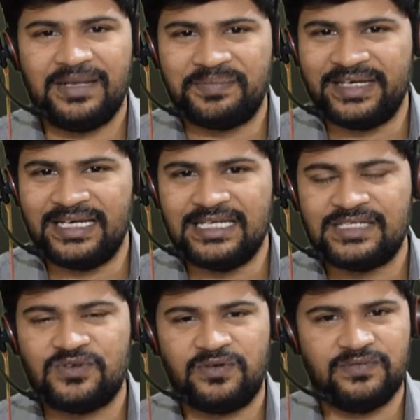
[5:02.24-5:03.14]
a
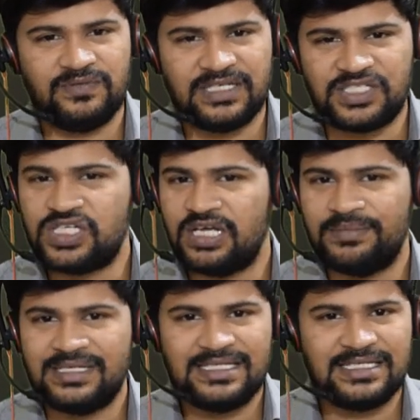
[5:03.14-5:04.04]
playlist of
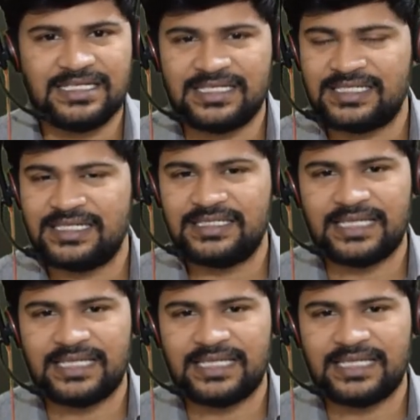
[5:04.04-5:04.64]
HTML, CSS,